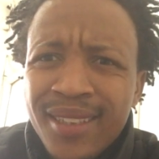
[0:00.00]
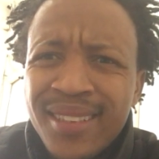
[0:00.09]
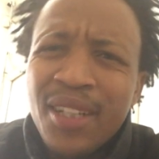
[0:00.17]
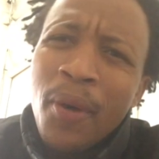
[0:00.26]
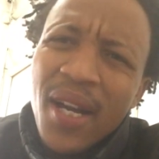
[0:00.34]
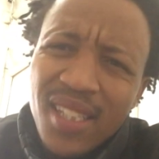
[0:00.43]

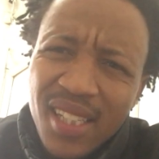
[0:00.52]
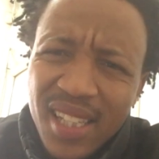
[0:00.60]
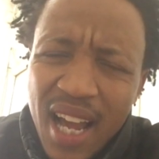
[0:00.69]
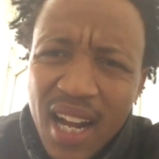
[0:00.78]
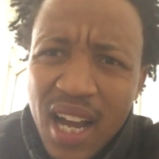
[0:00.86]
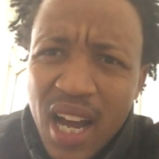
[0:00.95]
there was a
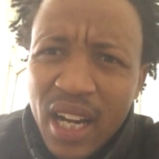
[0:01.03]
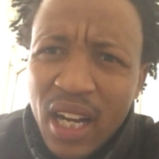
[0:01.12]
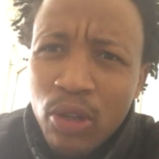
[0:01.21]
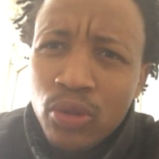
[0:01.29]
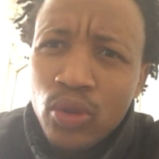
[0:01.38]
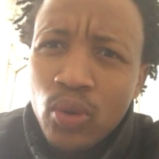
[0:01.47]
saga
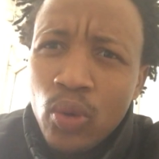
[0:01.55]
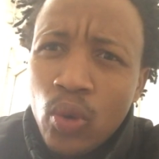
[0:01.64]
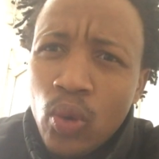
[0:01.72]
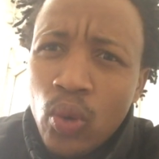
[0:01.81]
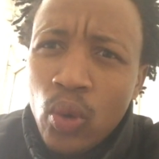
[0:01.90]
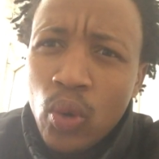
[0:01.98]
around
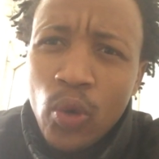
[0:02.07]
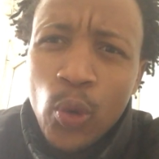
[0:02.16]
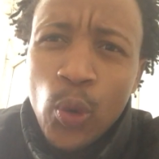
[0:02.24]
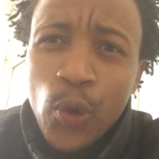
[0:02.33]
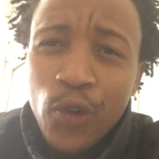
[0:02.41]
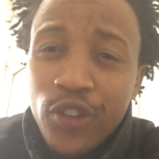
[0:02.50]

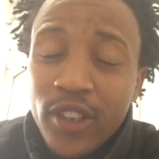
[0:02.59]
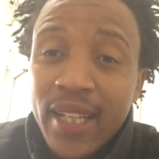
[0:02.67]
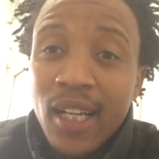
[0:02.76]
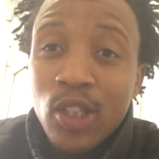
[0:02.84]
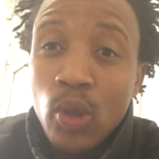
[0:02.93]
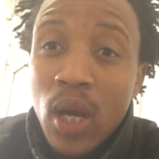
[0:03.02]

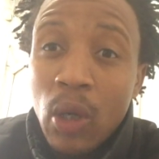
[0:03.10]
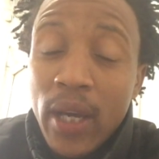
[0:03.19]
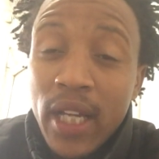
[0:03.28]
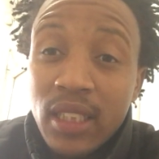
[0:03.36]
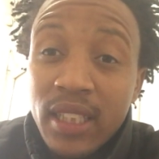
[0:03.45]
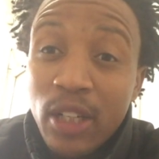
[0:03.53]
Victor Tswalo,
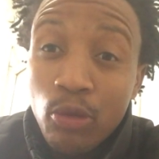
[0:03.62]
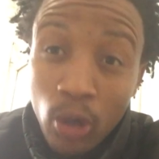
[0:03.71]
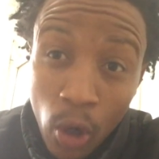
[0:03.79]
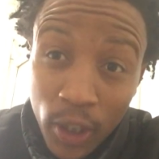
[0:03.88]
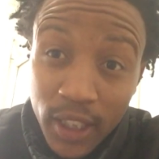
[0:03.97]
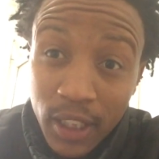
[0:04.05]
and we
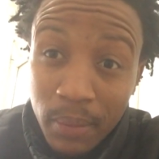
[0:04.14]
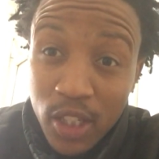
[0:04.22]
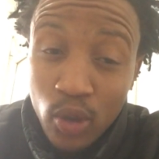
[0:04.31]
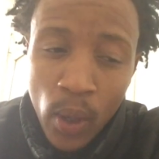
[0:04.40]
lost him as